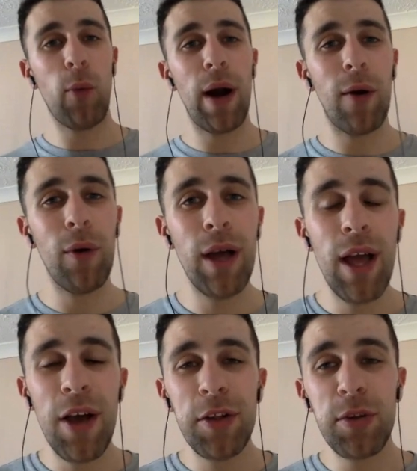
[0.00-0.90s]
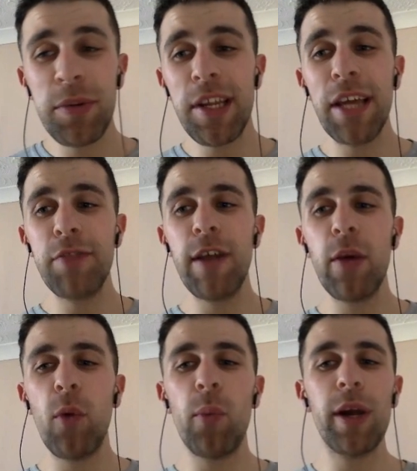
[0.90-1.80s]
well. So in today's
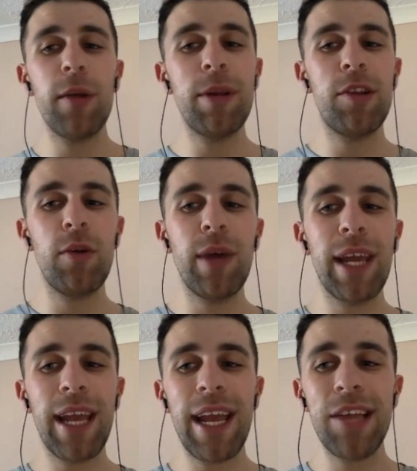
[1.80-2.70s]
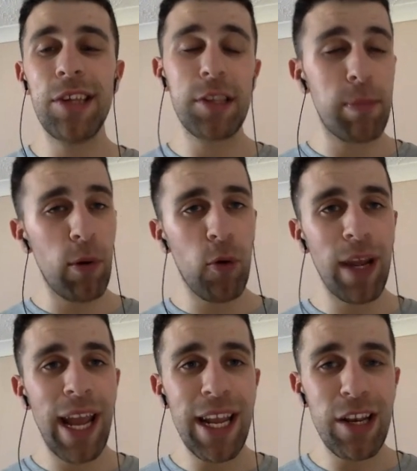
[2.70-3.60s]
video, what we're going to be doing is
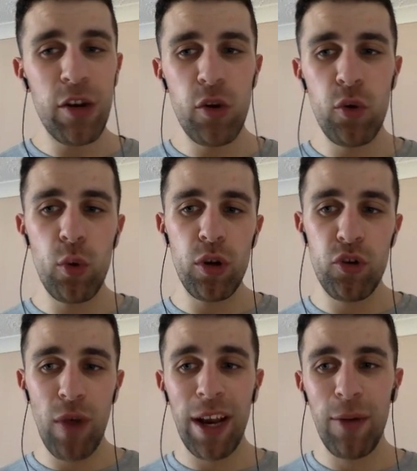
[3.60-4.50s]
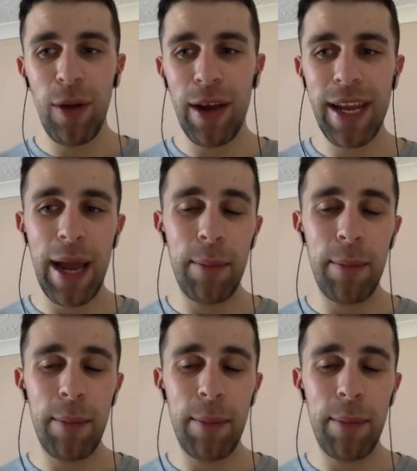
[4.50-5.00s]
exploring a new Trello-like